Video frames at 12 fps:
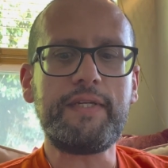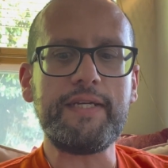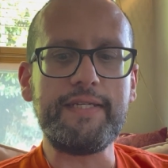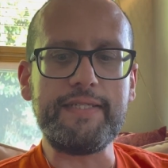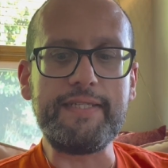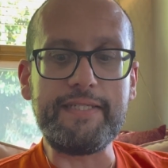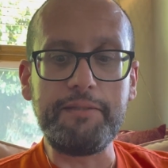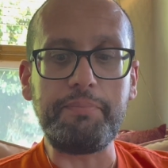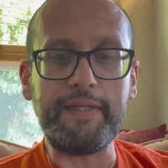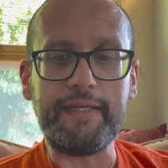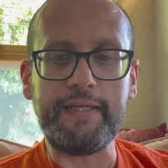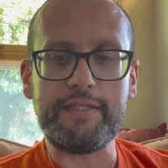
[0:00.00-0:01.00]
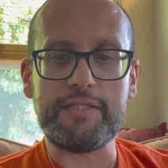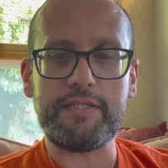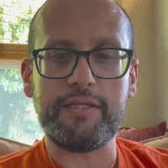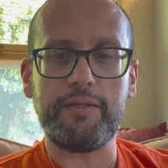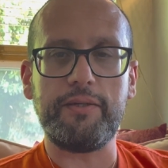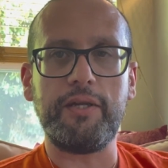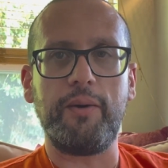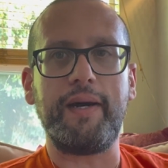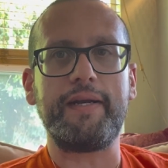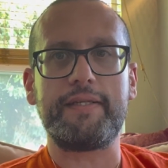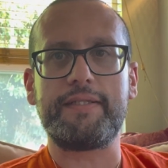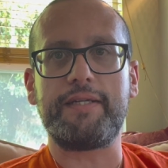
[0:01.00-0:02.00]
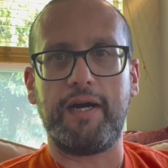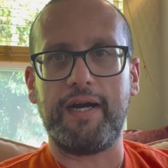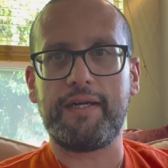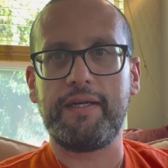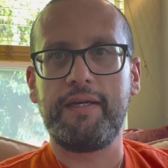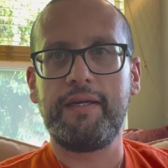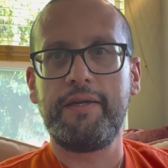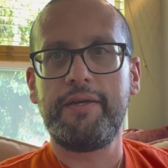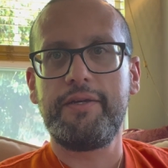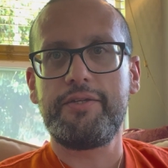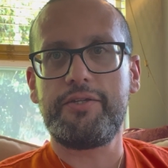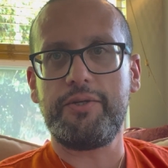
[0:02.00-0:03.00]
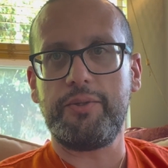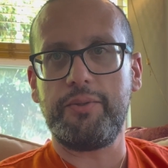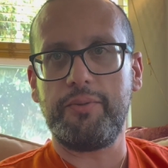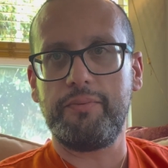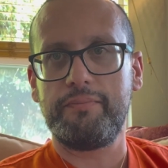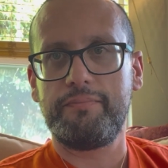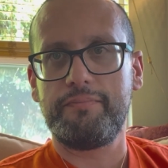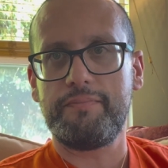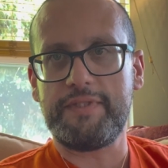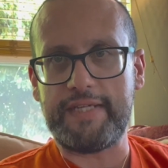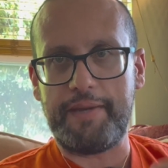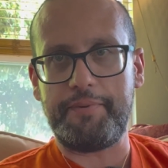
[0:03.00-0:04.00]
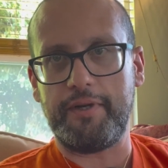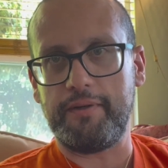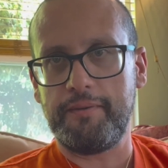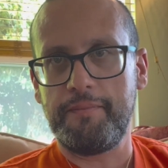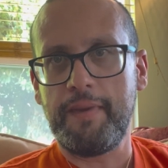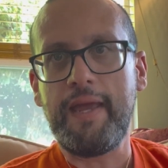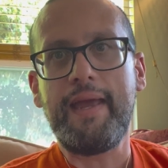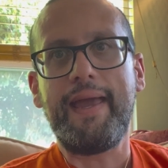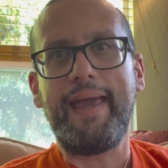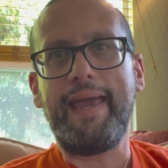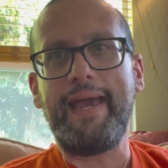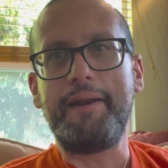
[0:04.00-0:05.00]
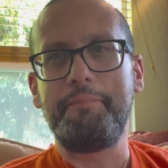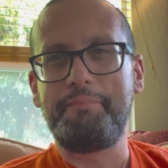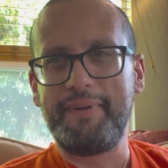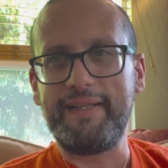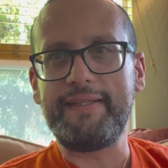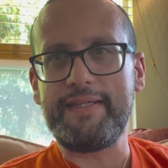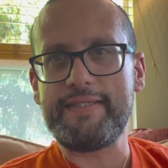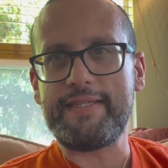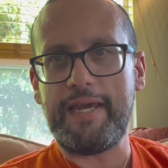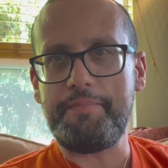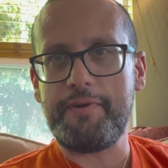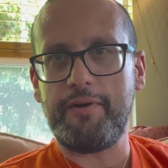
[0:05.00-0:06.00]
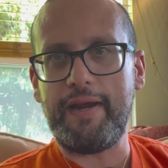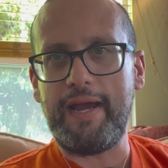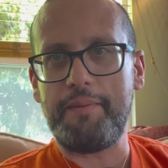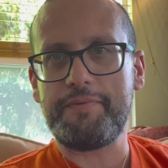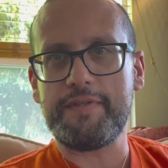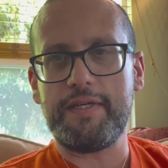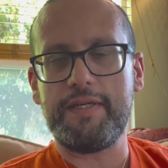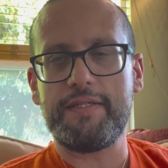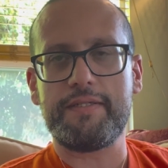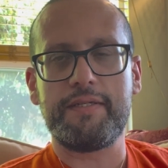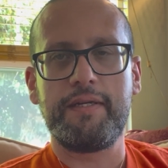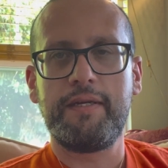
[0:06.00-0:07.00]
is he simply needs to know how to talk to Zapier. And building Zapier apps is